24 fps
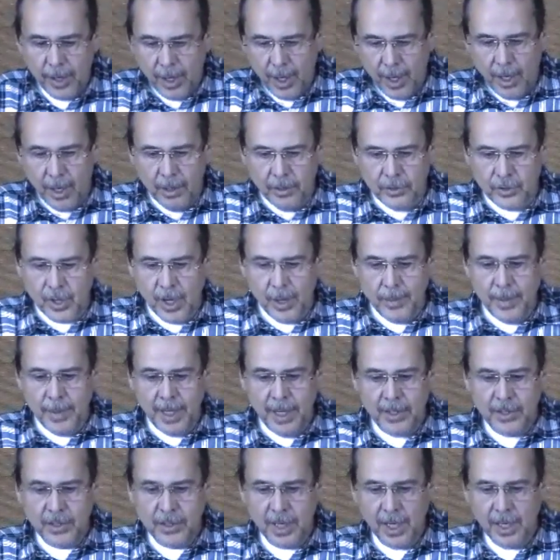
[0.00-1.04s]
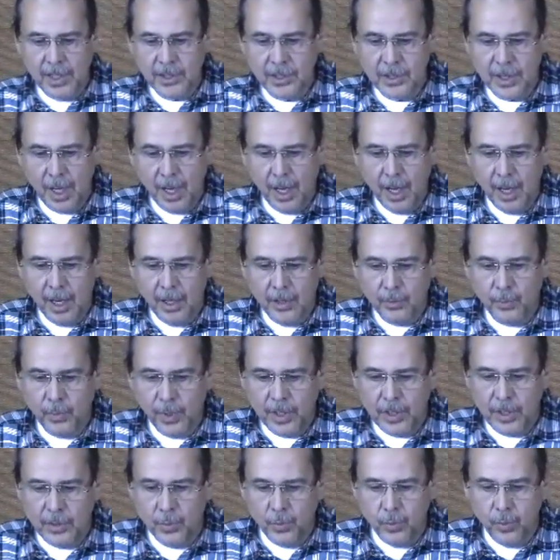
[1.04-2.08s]
Uh, Jamie has says uh,
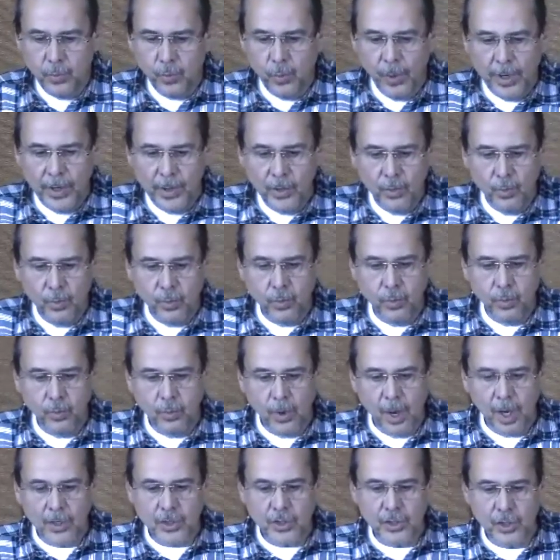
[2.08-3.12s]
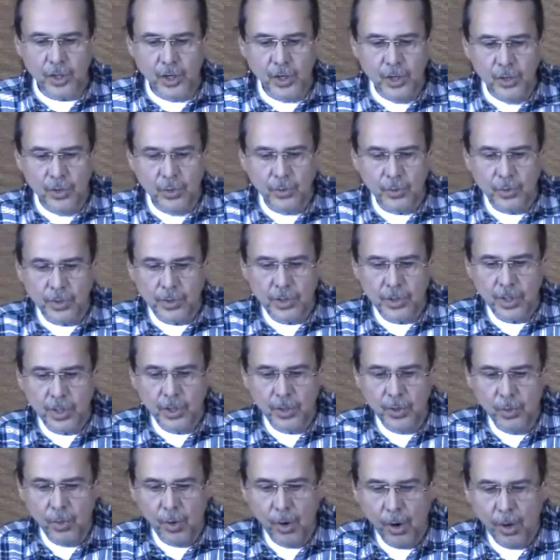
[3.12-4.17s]
when you when you watch the news,
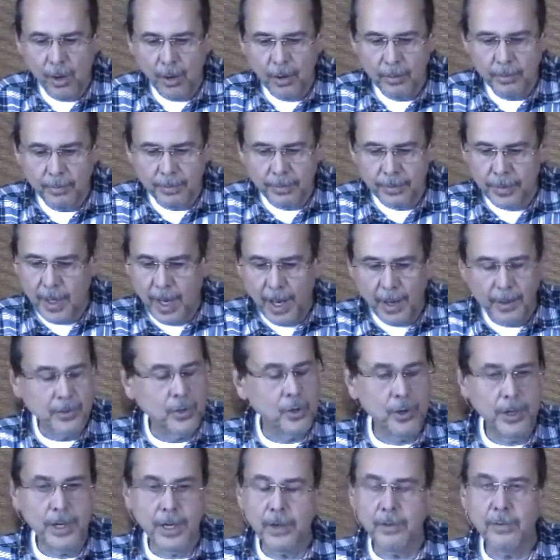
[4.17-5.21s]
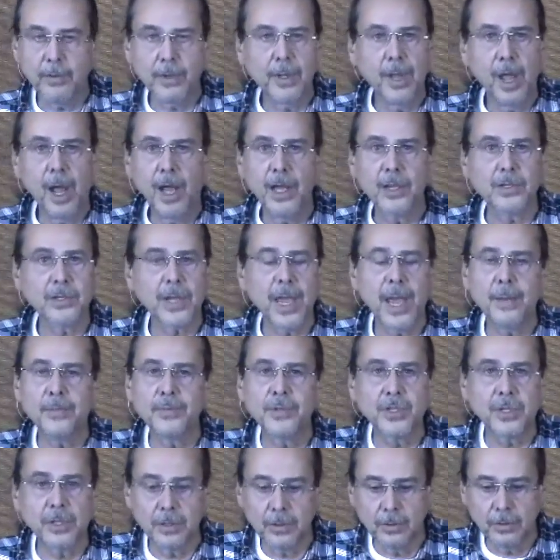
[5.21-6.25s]
you are yeah you're hearing lies.
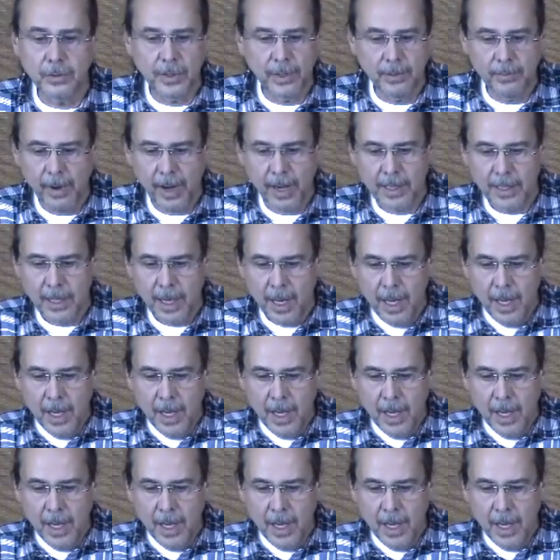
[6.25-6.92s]
Absolutely right.